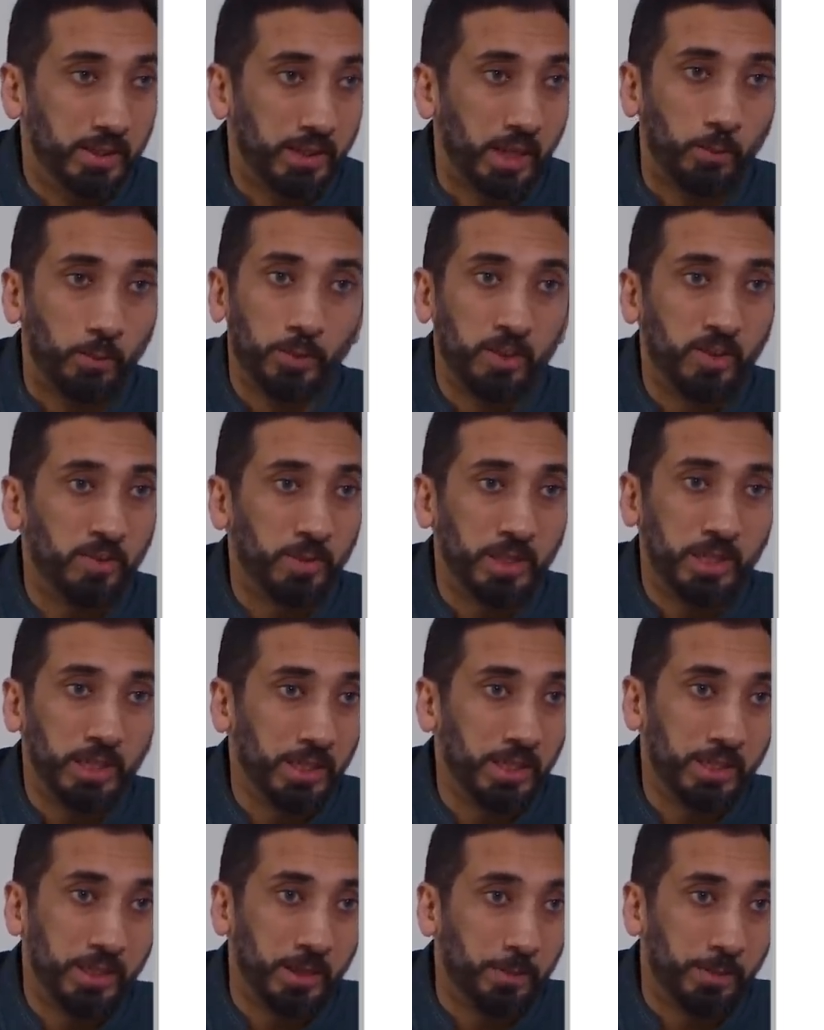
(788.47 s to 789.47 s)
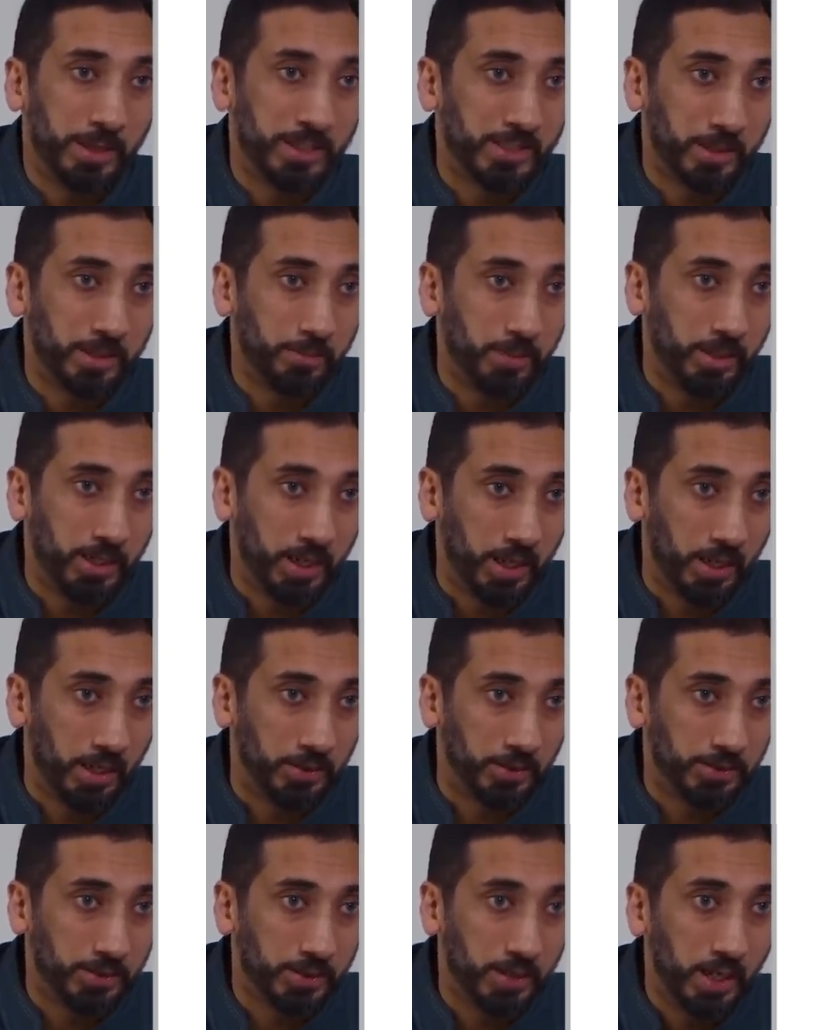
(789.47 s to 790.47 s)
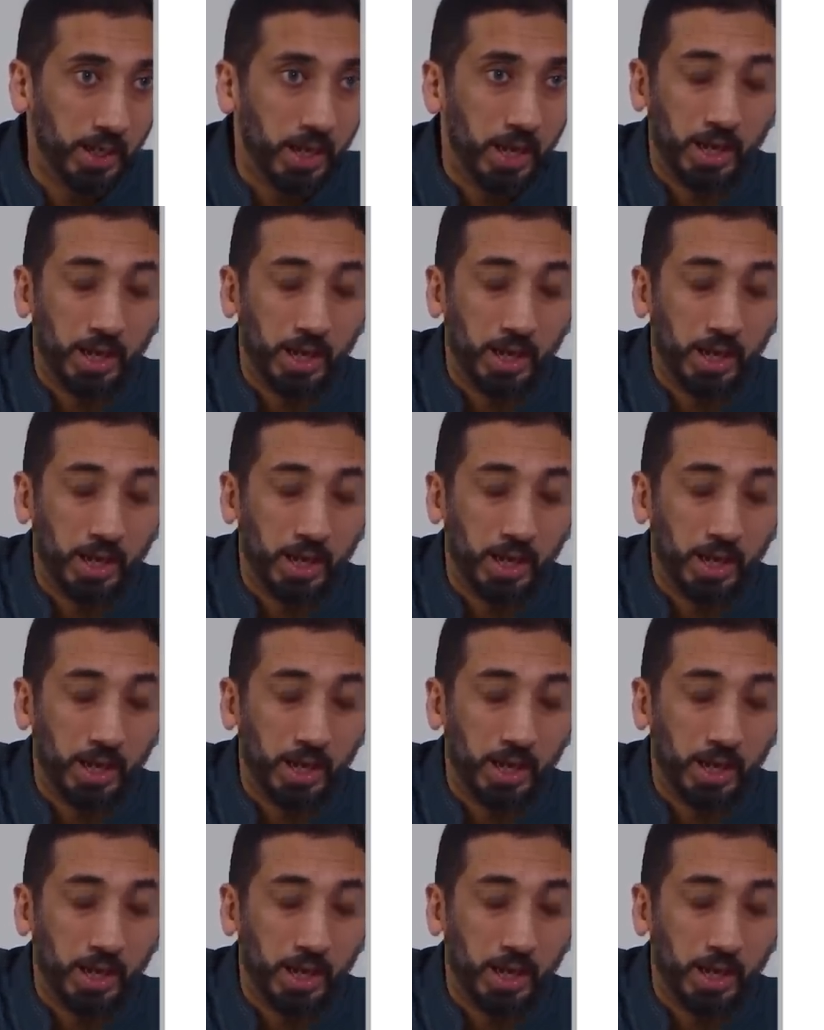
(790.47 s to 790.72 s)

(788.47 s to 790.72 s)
That wouldn't have been eaten up by somebody else.